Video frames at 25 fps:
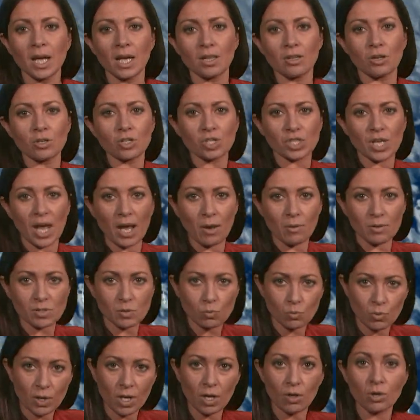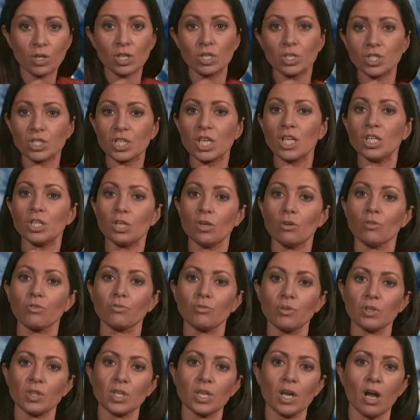and those showers will continue
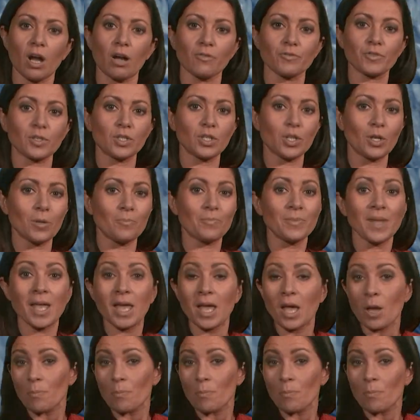through the afternoon.